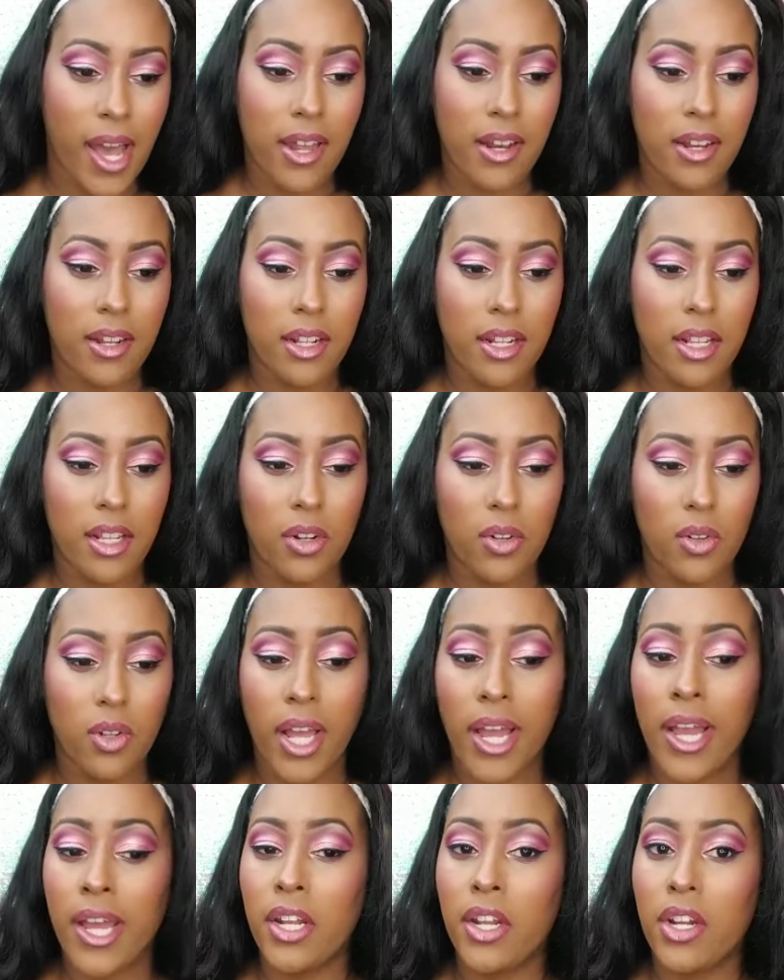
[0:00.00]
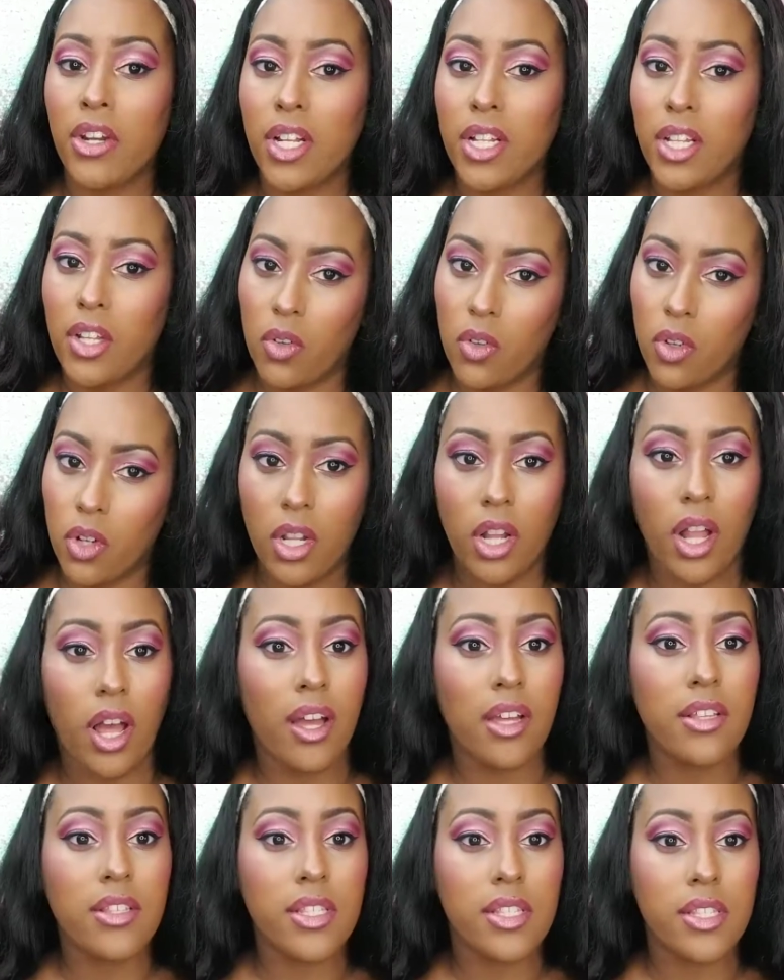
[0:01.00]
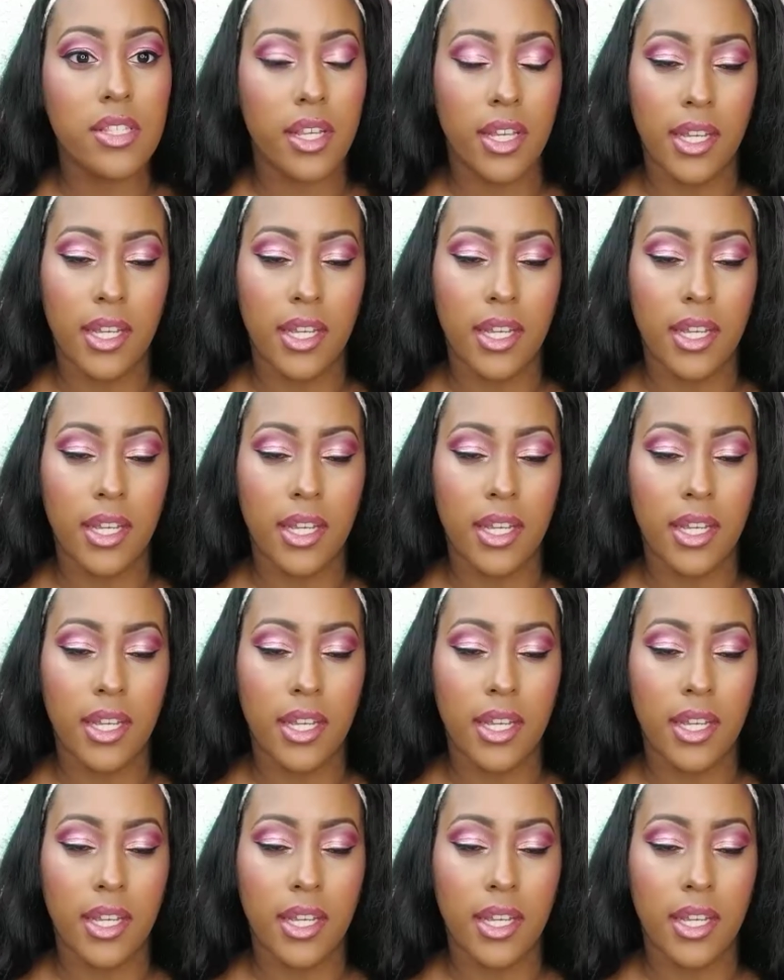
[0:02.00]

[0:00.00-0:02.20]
Added a little liner, a little gloss,